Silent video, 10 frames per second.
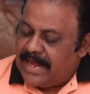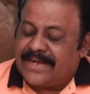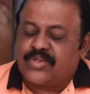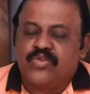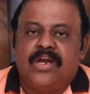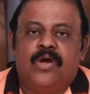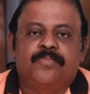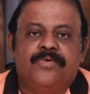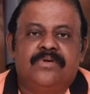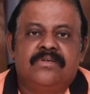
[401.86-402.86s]
actual
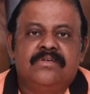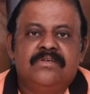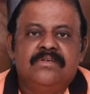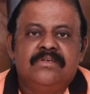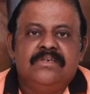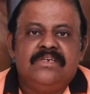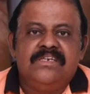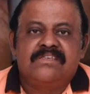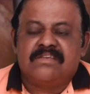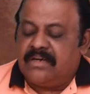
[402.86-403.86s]
output
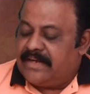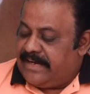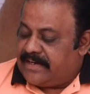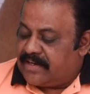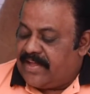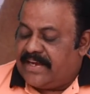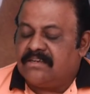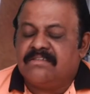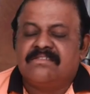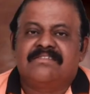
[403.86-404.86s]
is greater
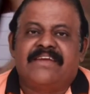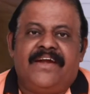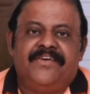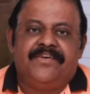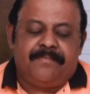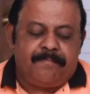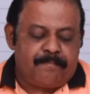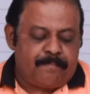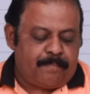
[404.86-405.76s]
than standard.